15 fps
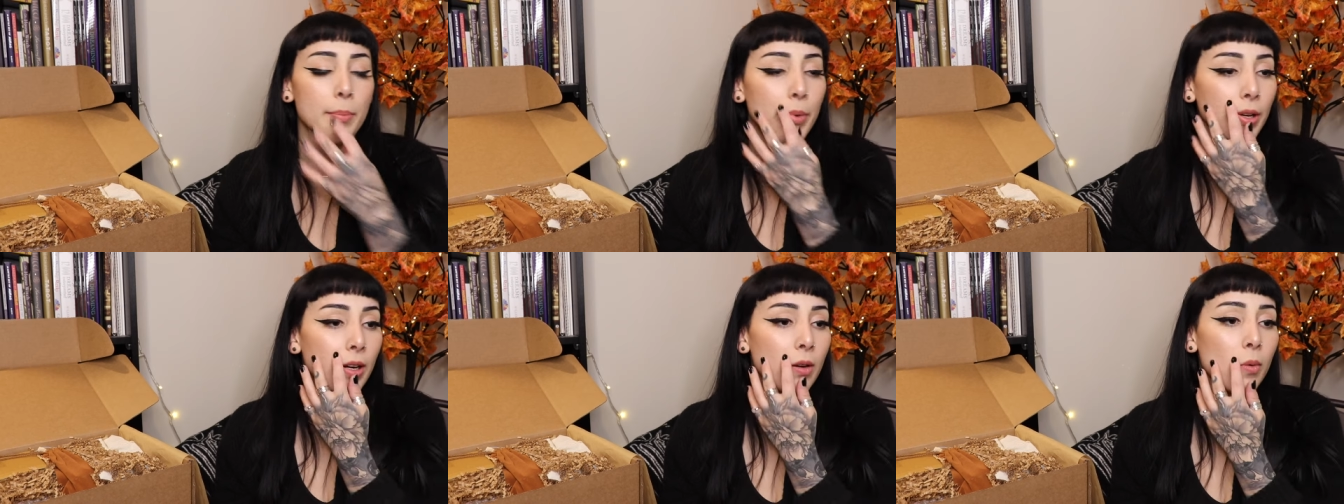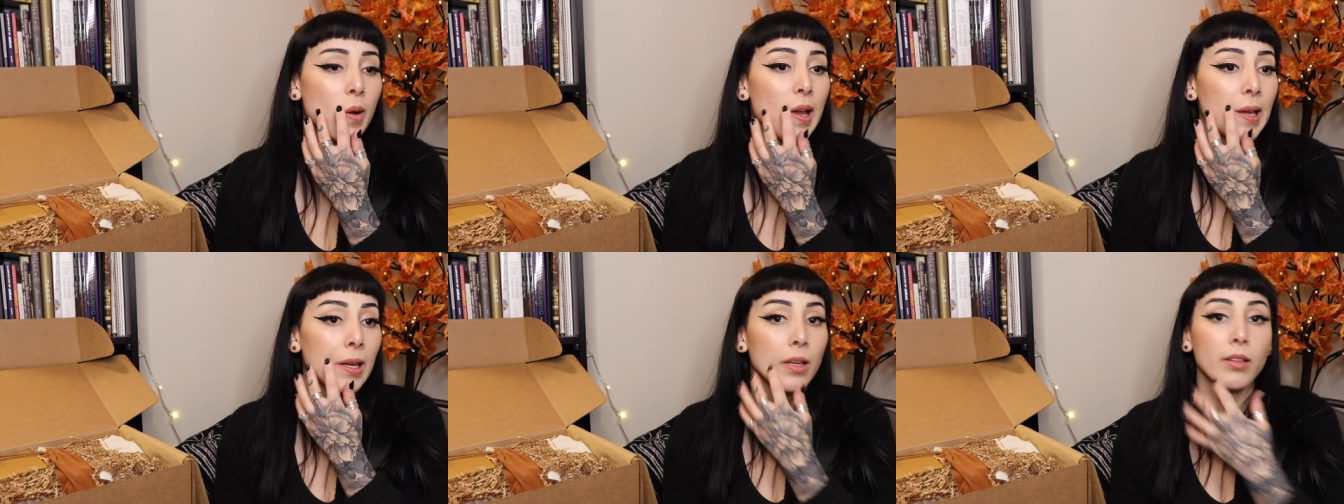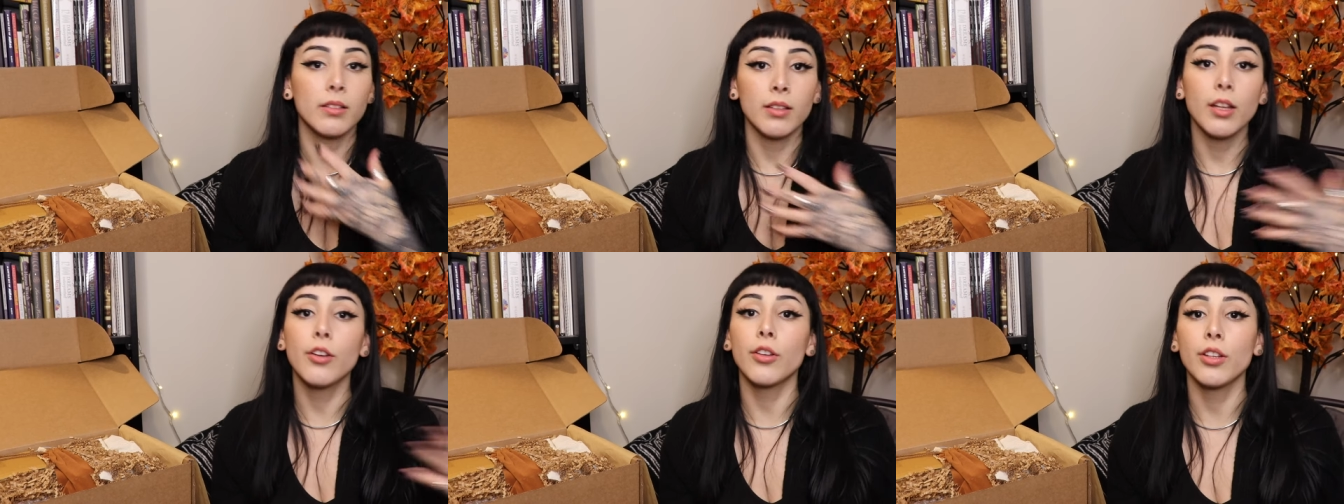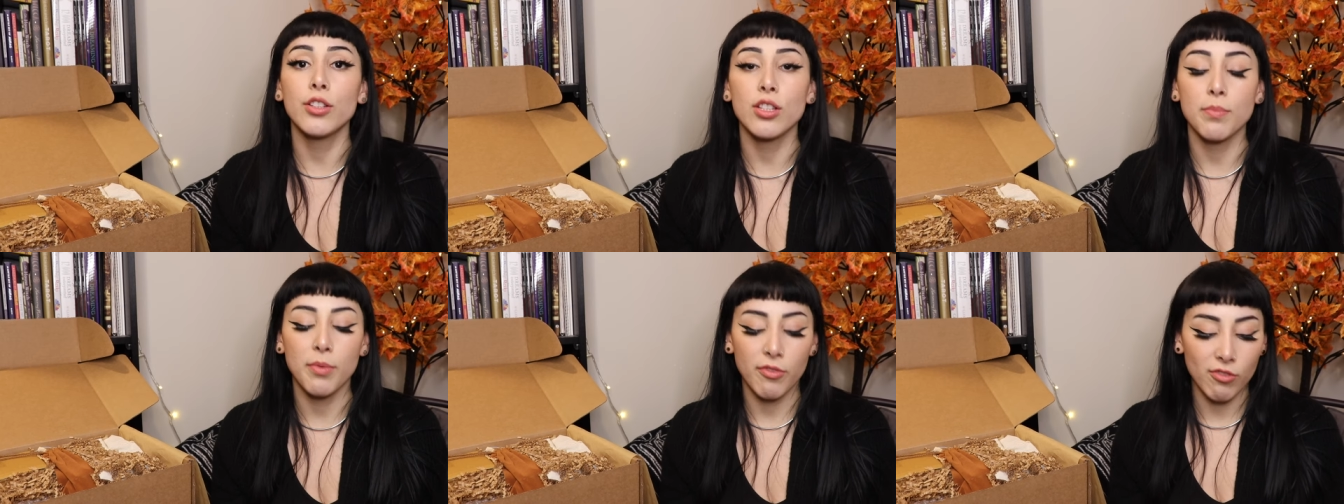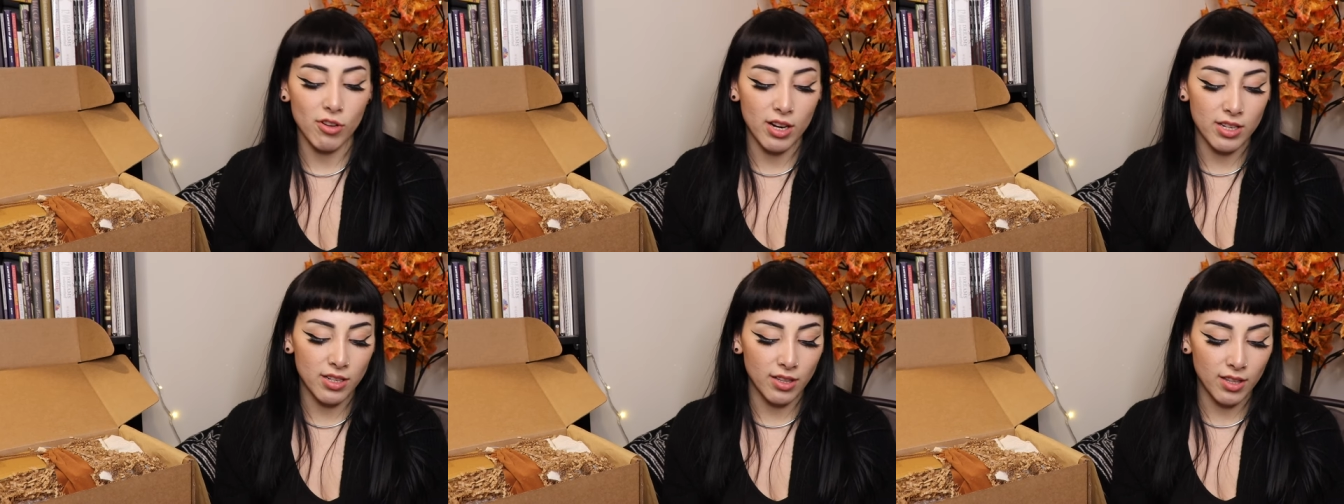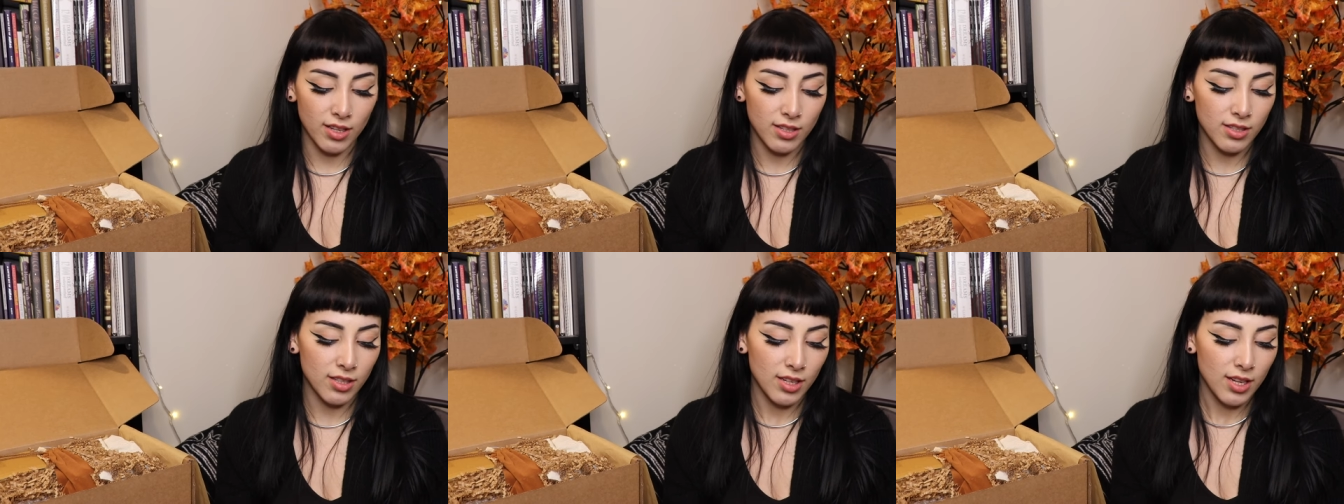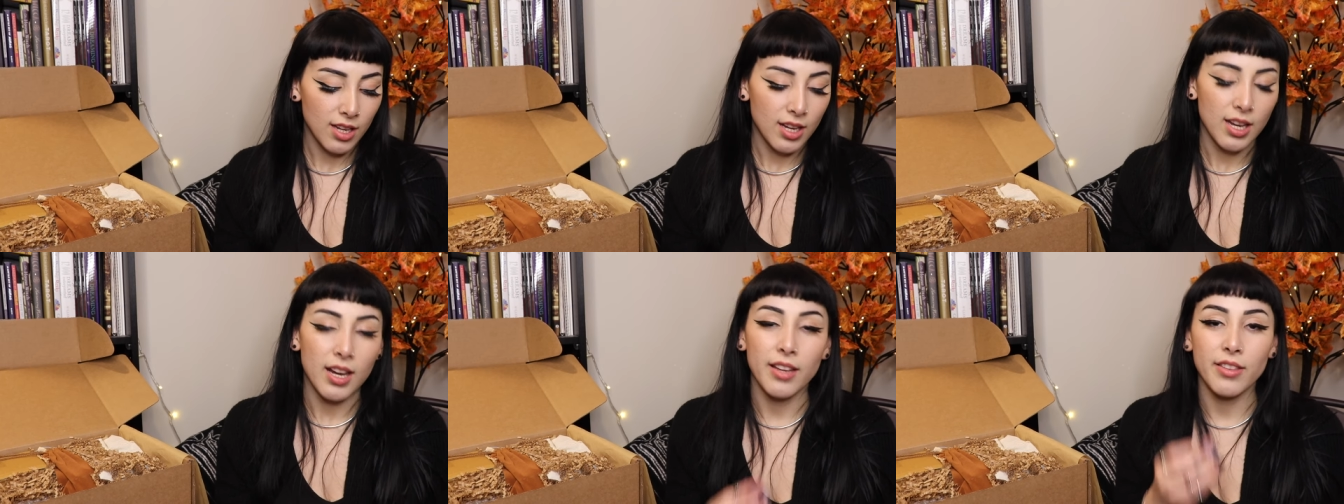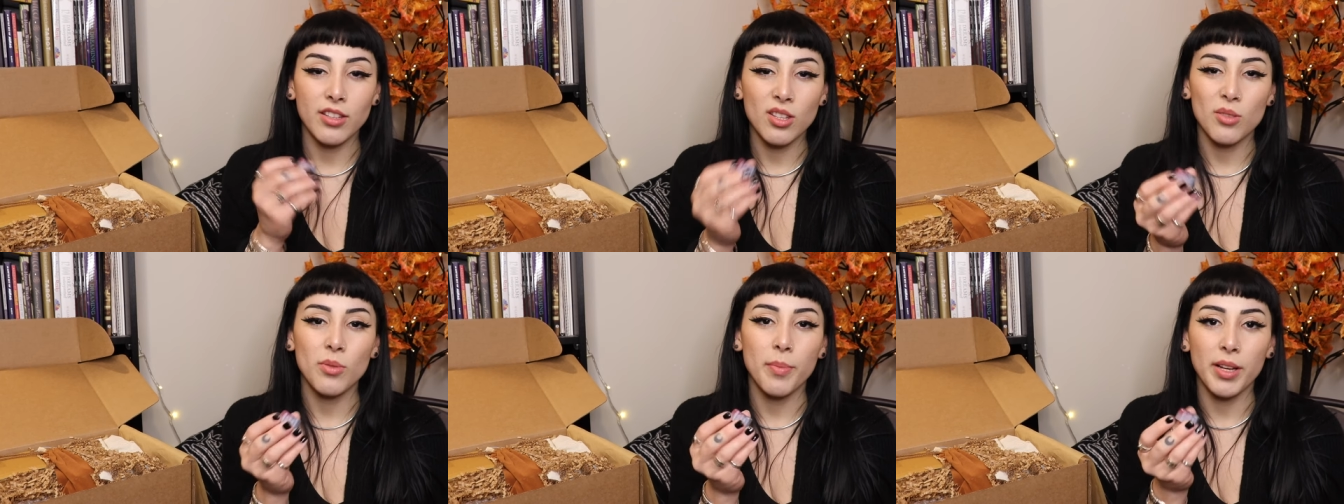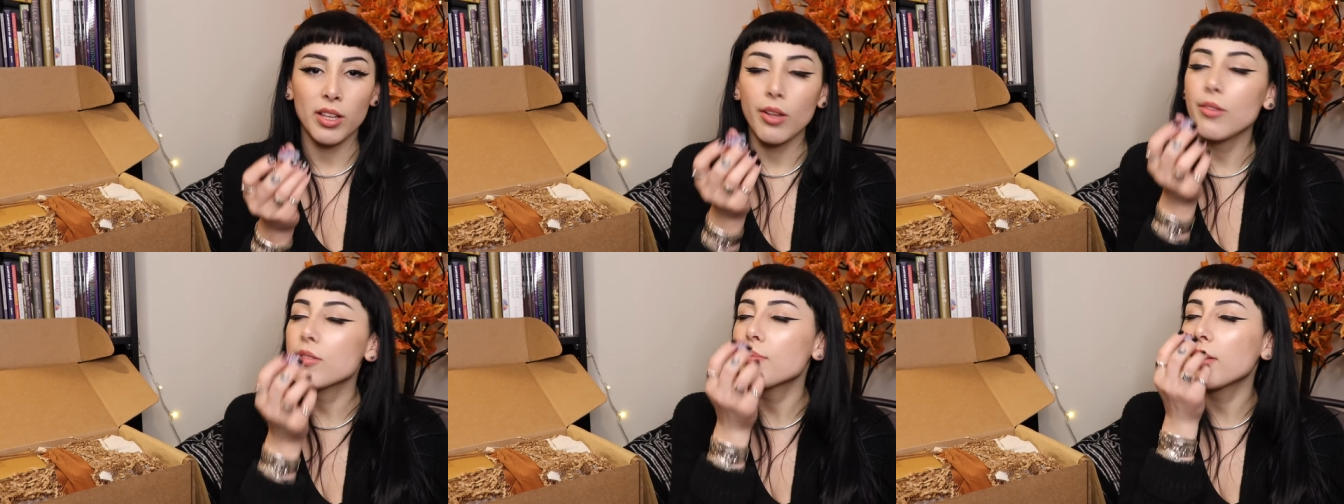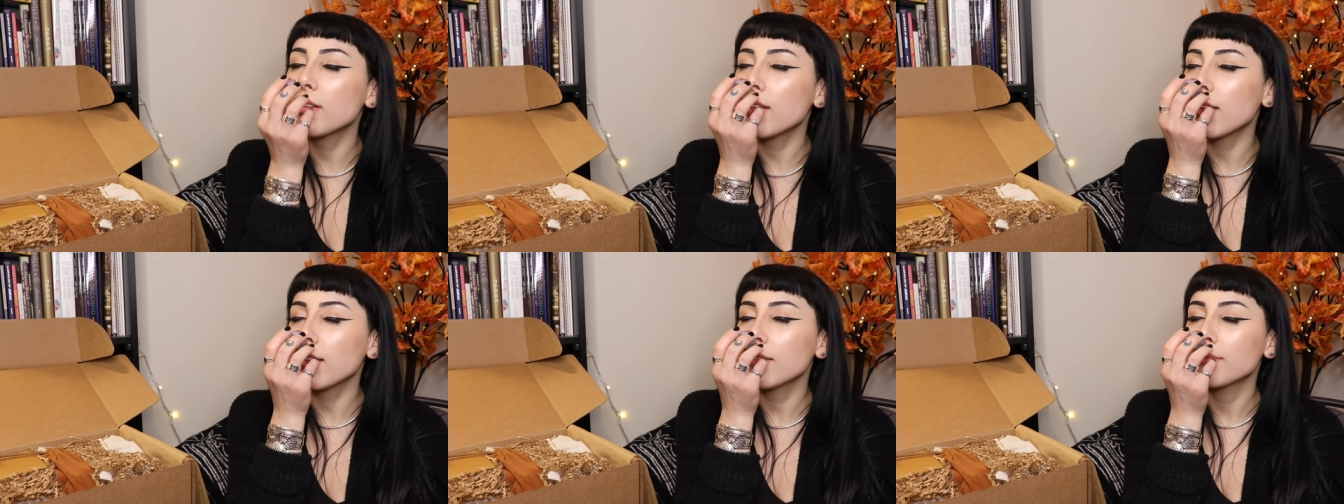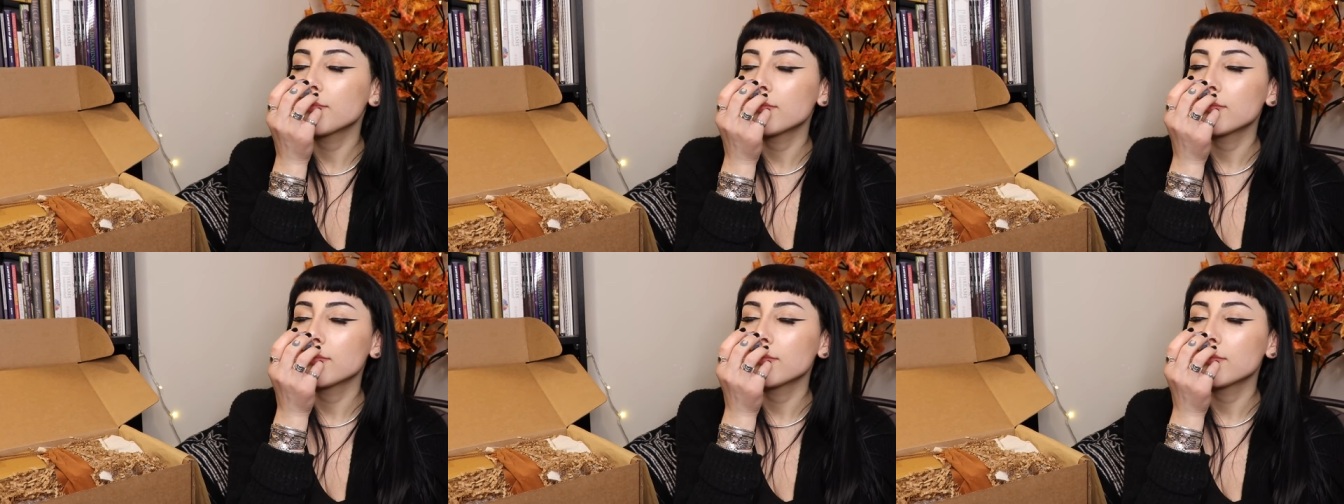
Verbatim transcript: I put it away literally just before I did this, and this is what my clothes smelled like.